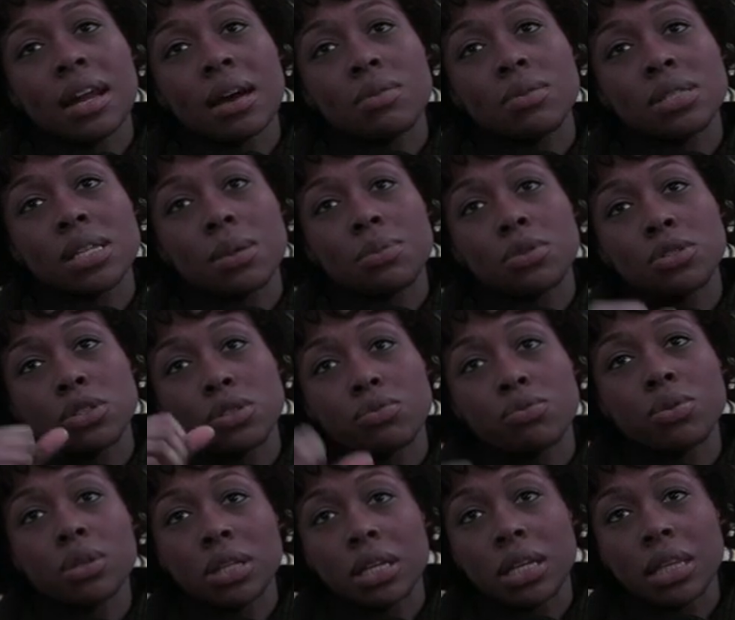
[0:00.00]
that I was able to
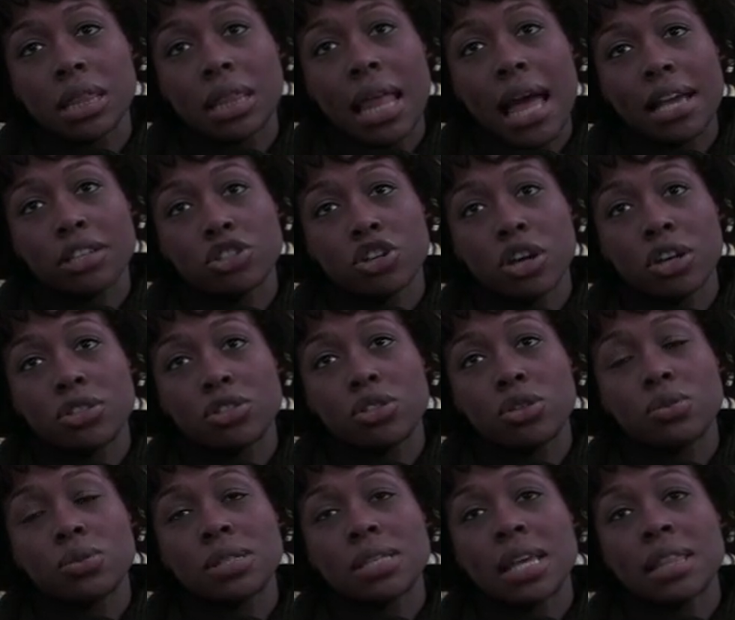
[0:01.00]
really latch
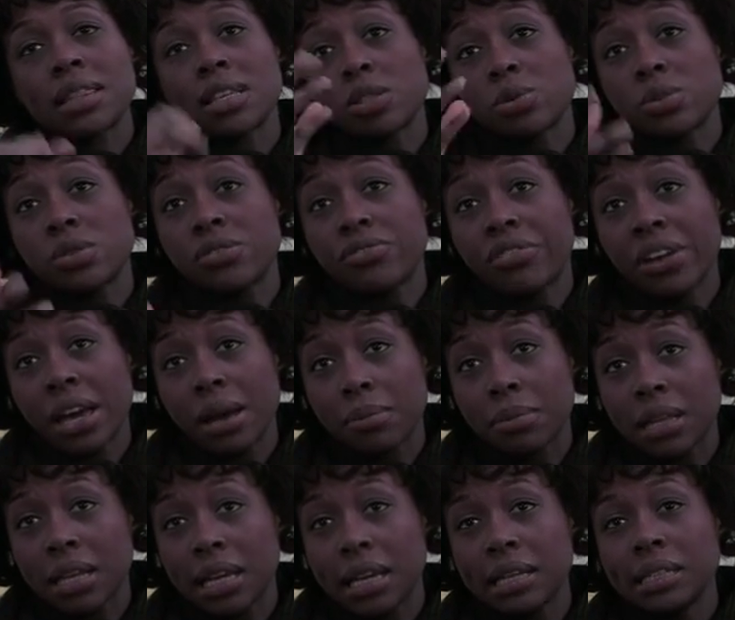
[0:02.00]
onto, was that this was
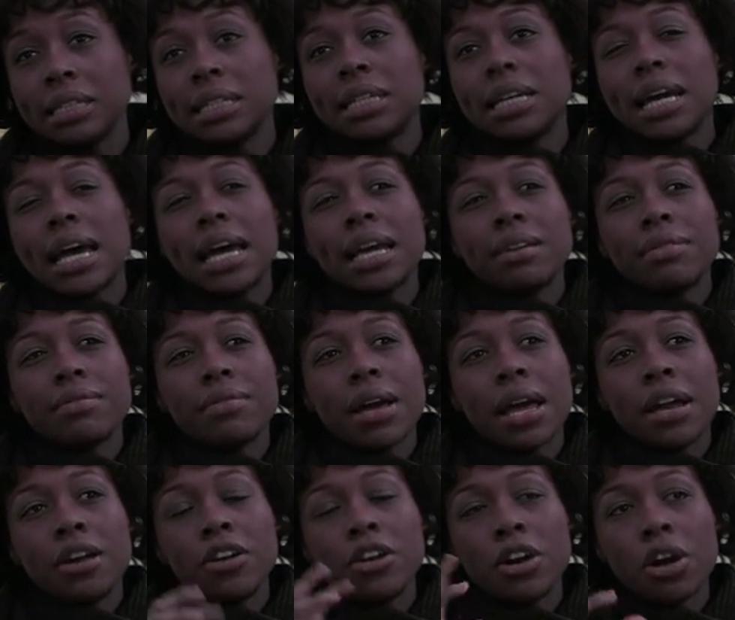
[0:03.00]
family, and
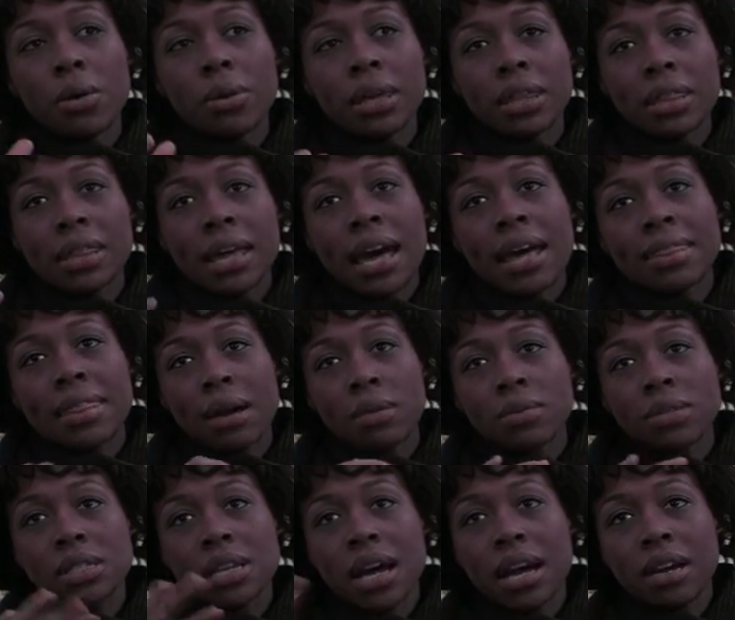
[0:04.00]
knowing that
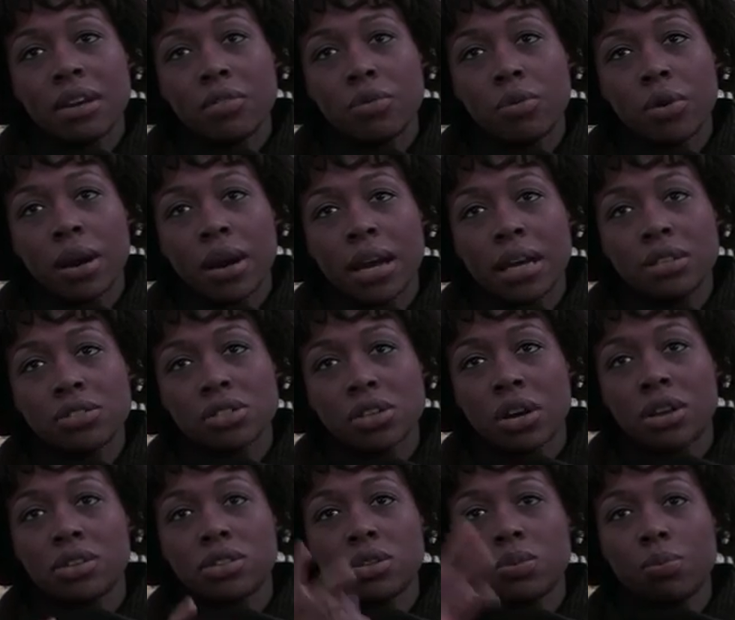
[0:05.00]
was kind of where I
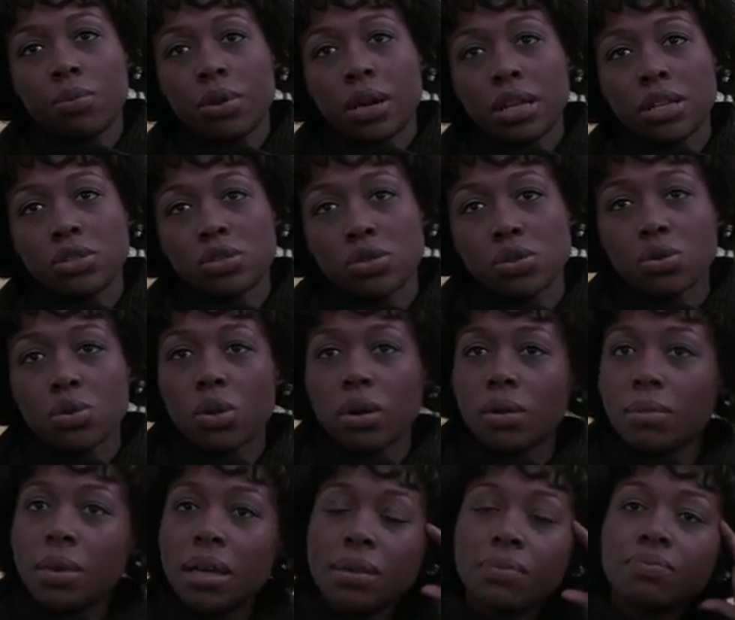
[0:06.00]
started to
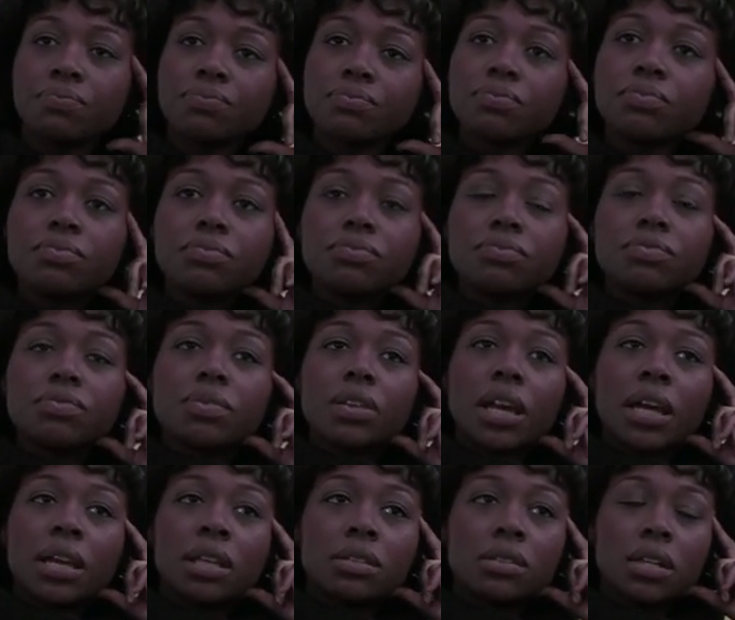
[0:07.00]
brainstorm
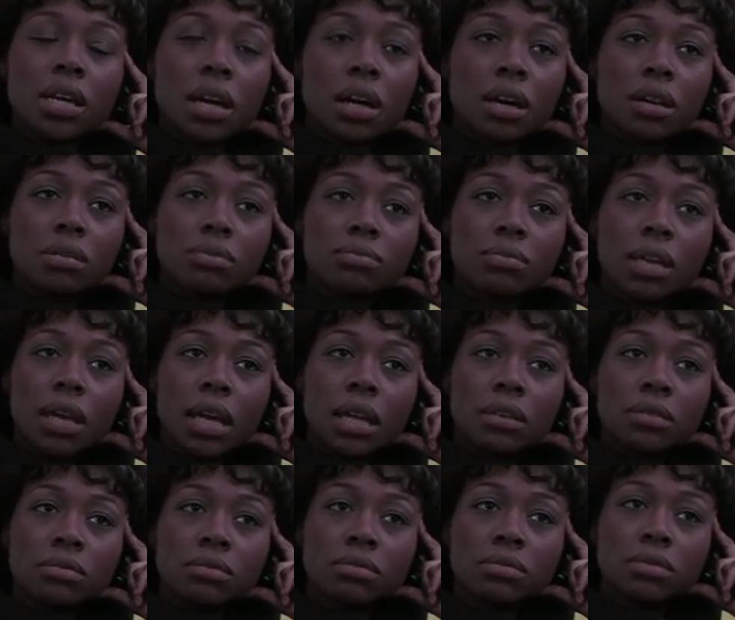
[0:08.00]
and
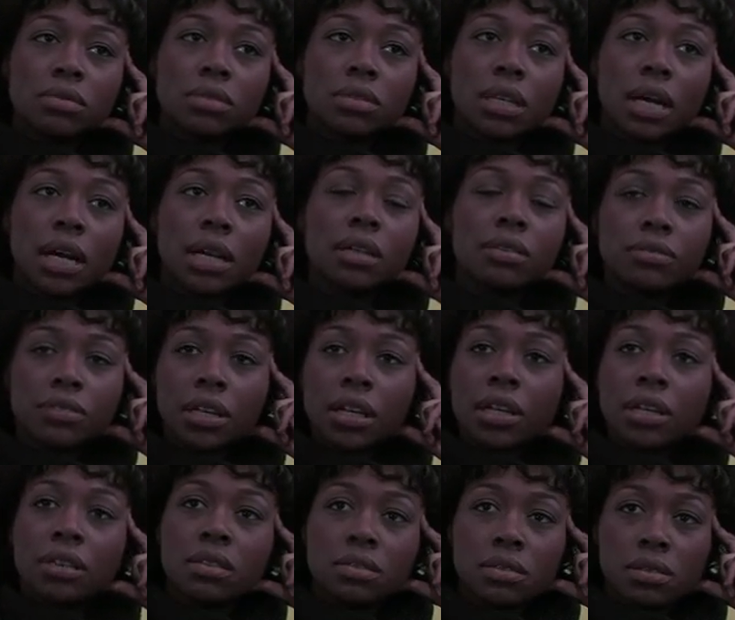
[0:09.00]
kind of
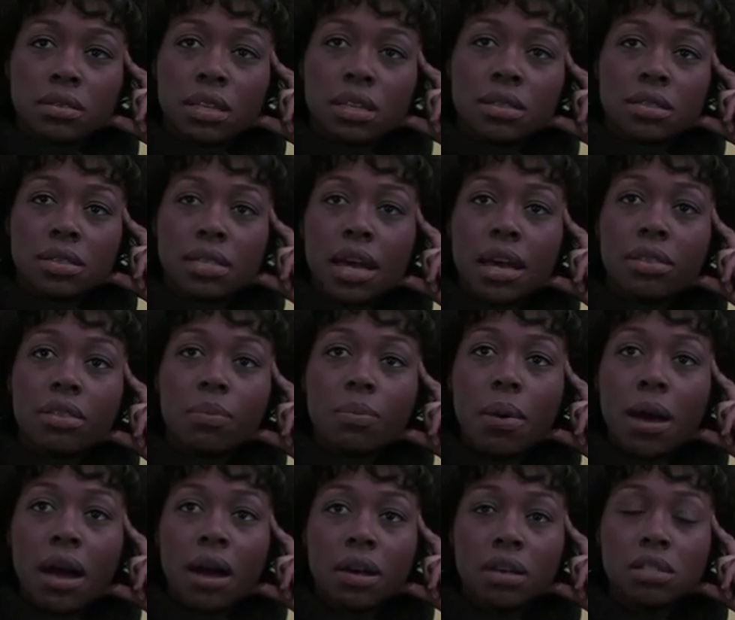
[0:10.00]
get inside the
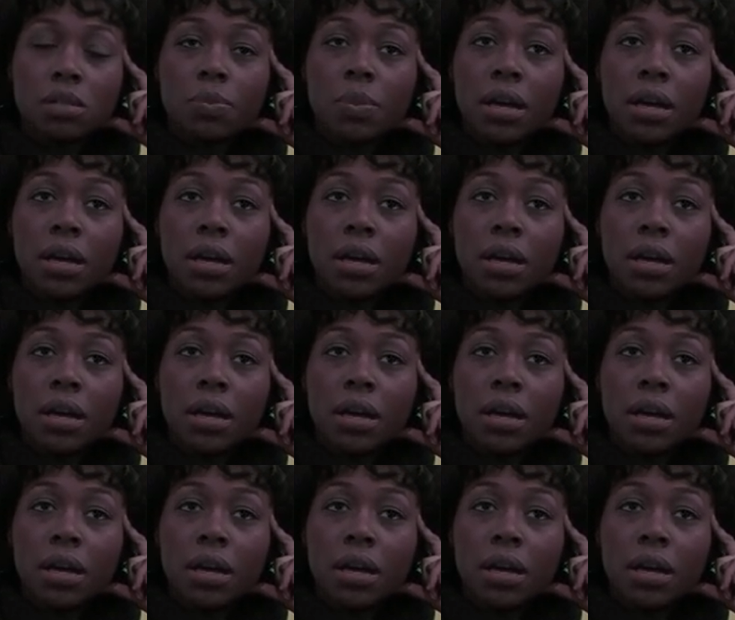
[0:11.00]
box.